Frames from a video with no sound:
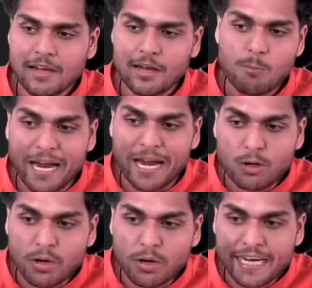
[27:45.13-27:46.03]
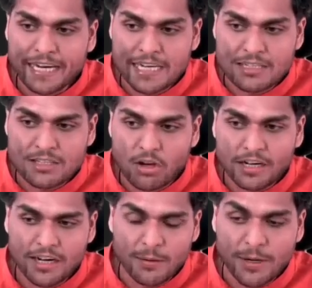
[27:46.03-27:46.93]
my cookie is not
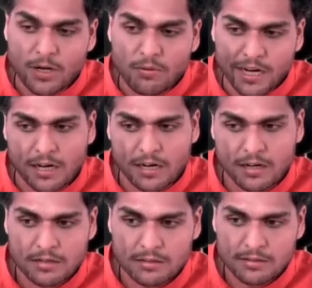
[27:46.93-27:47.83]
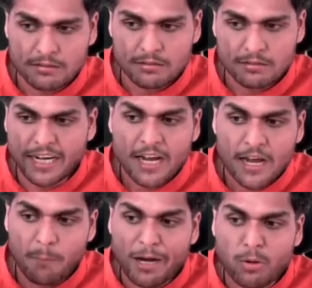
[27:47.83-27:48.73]
coming over here, right?
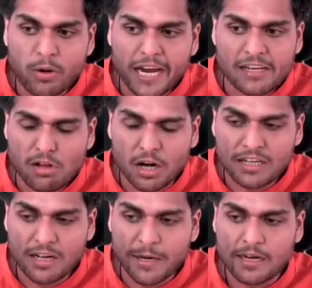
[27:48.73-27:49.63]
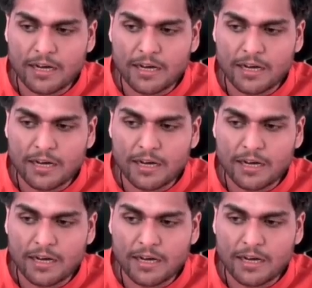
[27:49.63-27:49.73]
My cookie is not coming.